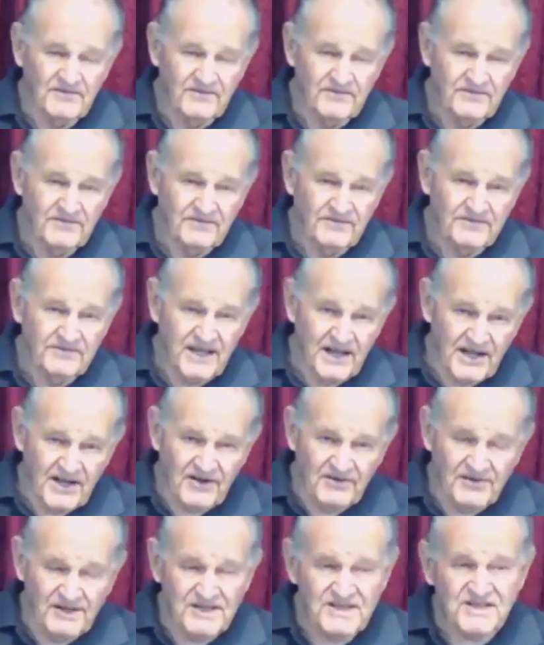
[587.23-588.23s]

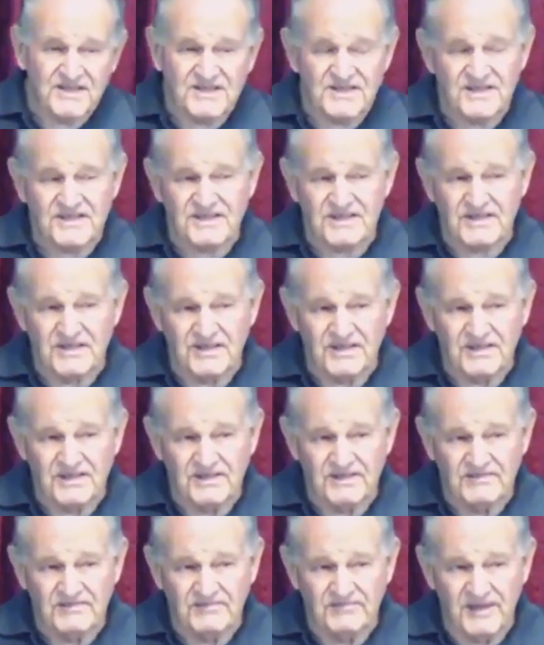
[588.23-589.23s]
terrorists
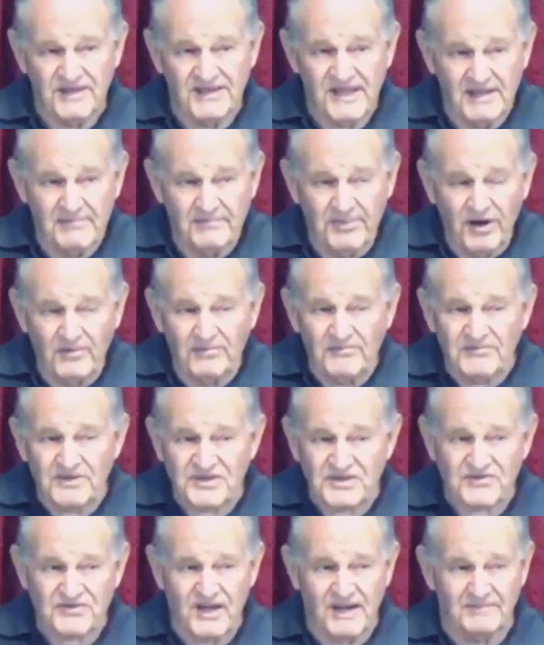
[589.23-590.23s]
with their bombs
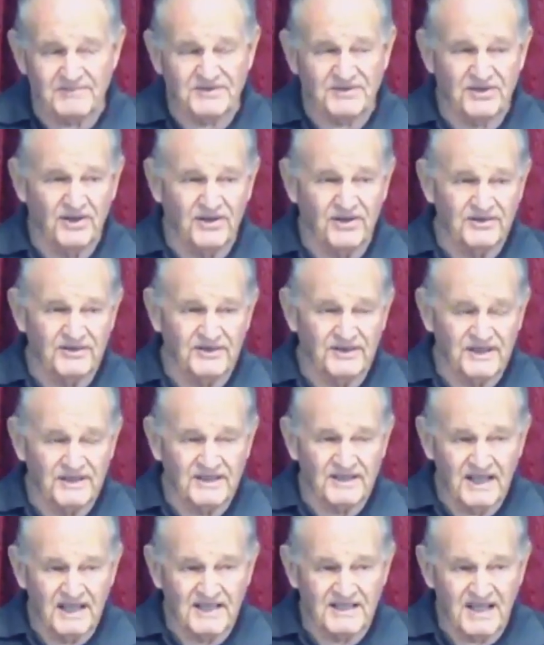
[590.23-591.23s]
strapped on that
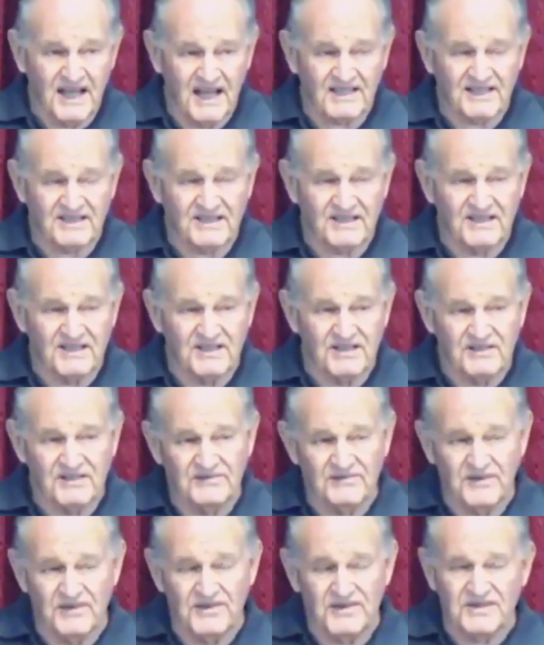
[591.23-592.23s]
attacked the
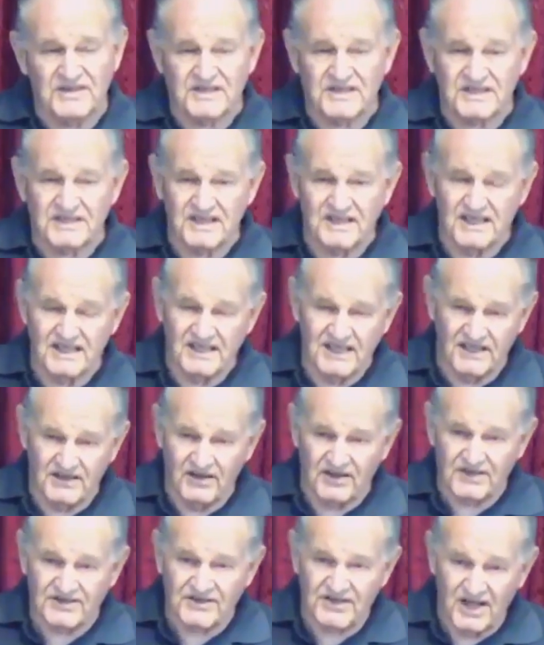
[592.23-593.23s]
university in
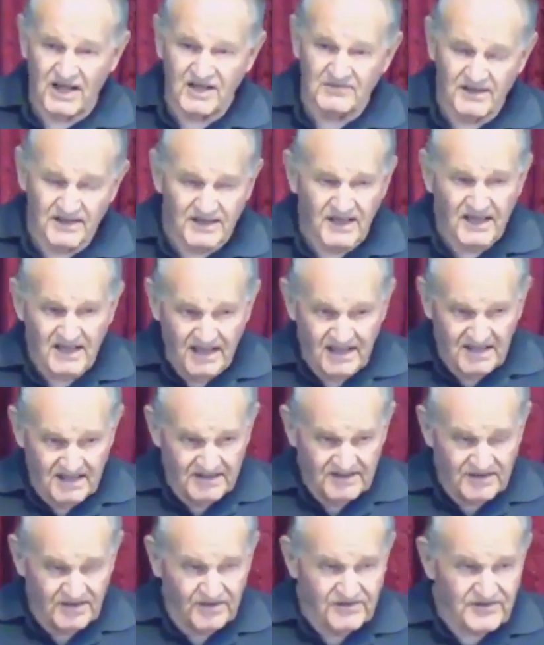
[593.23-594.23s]
October
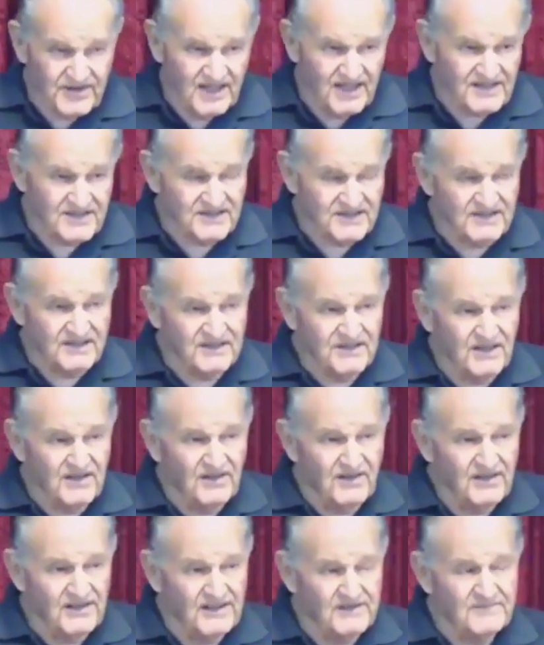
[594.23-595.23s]

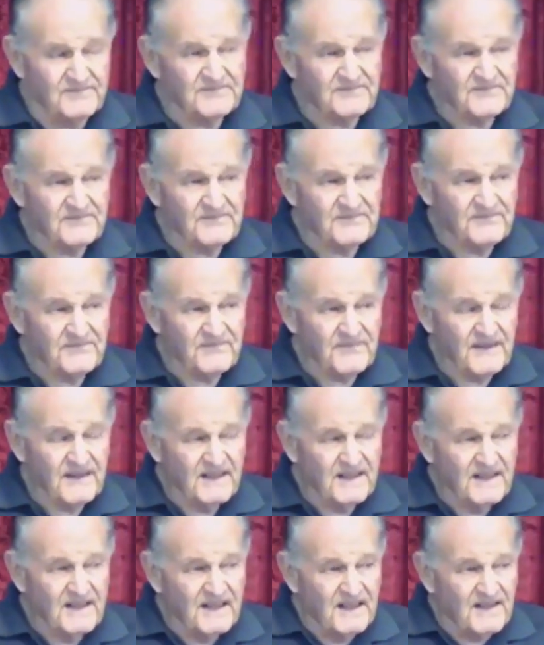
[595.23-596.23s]
2009.
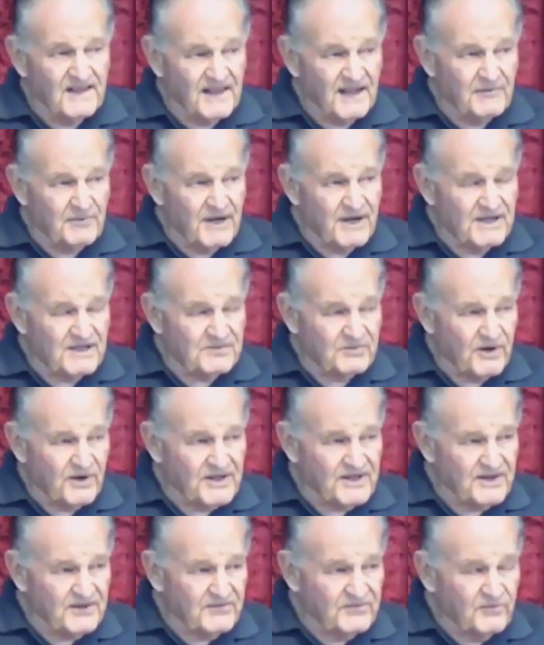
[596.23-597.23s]
One of
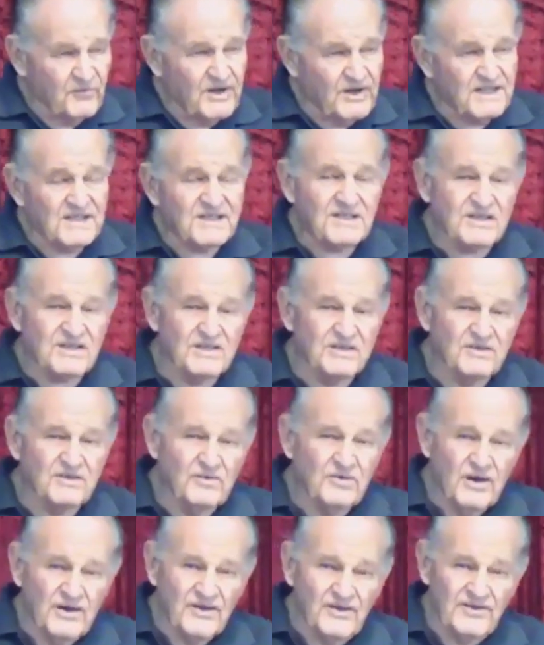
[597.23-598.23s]
them went to
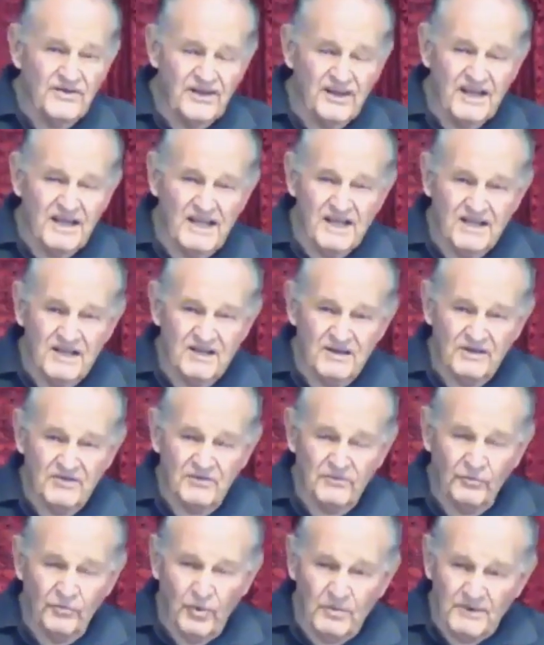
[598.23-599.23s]
the
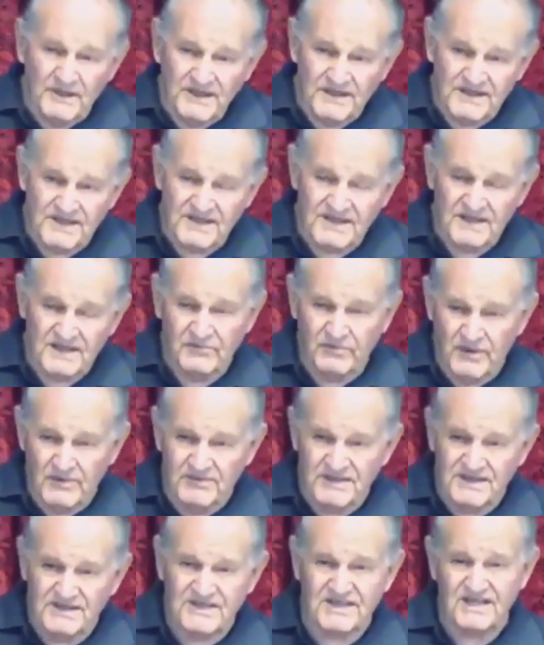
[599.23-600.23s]

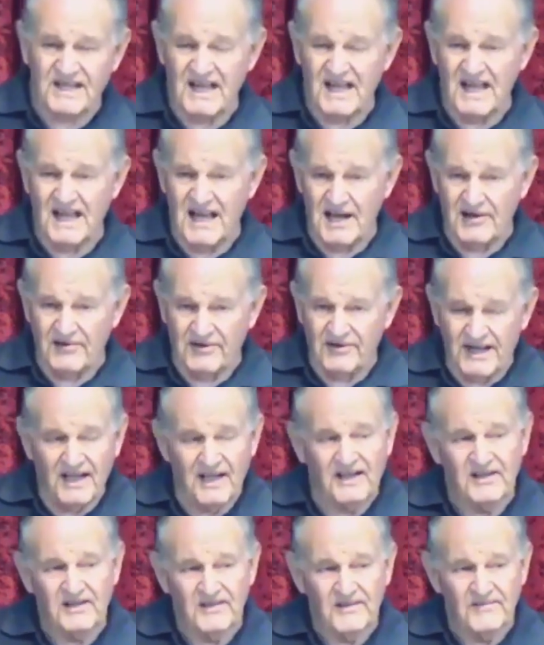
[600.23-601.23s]
women's area
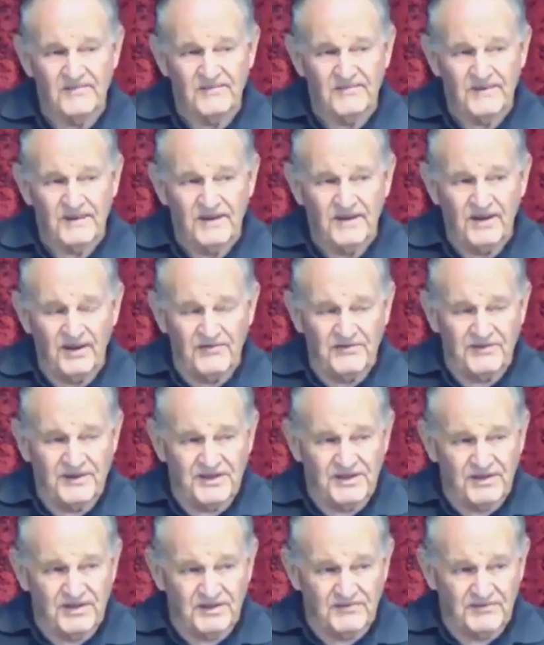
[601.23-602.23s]
of the
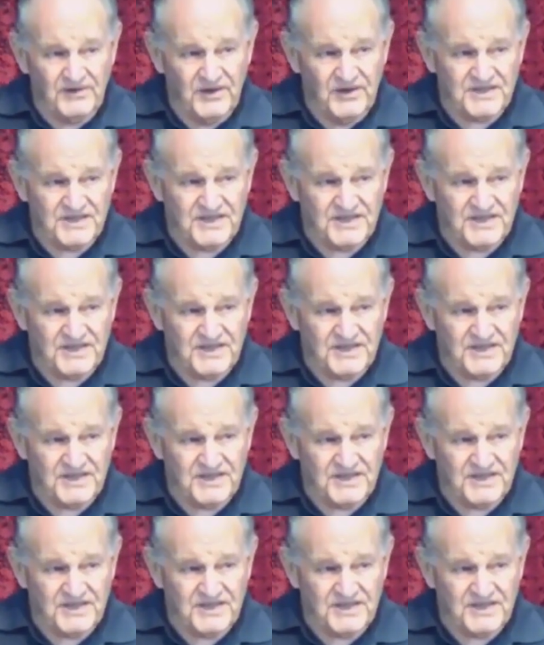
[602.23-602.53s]
university,